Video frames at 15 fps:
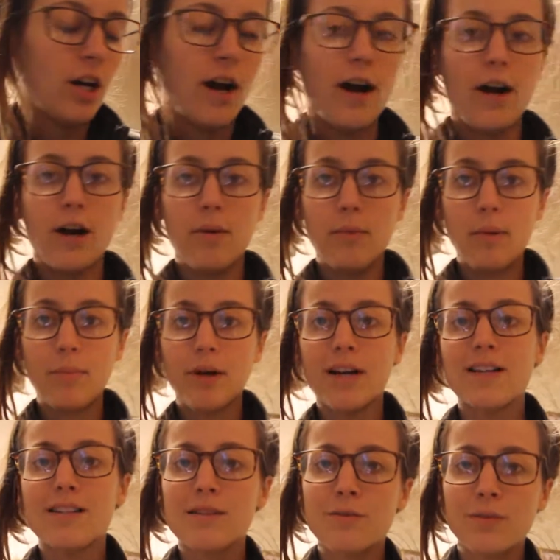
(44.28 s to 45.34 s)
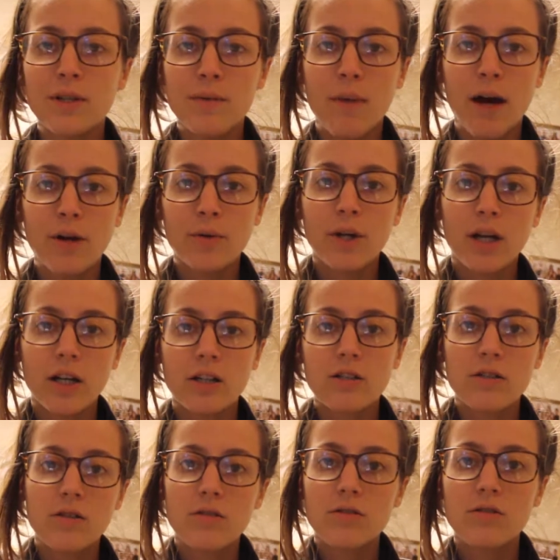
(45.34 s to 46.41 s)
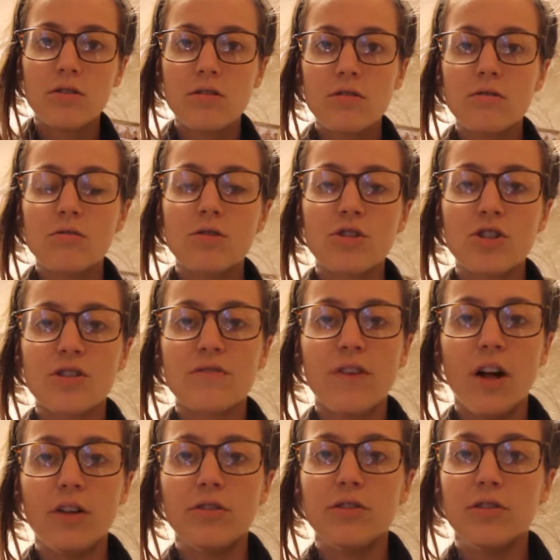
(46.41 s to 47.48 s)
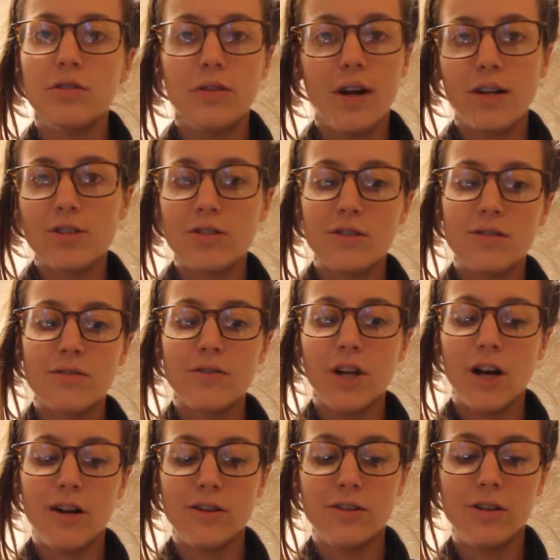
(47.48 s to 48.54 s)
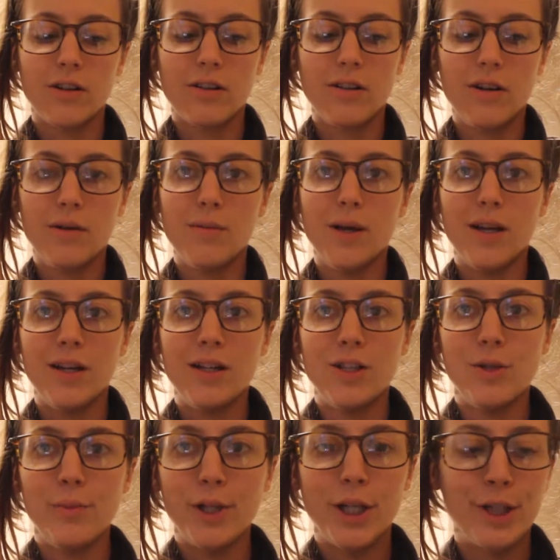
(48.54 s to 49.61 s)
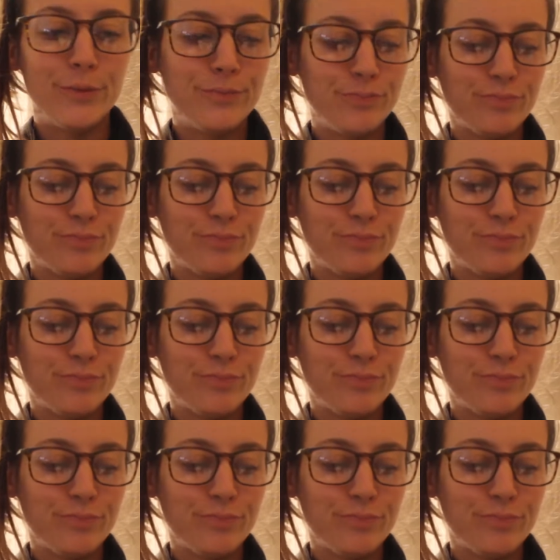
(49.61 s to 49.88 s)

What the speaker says: But it doesn't really matter what kind of noodles you use. Just follow the directions for how to cook them and you'll be good.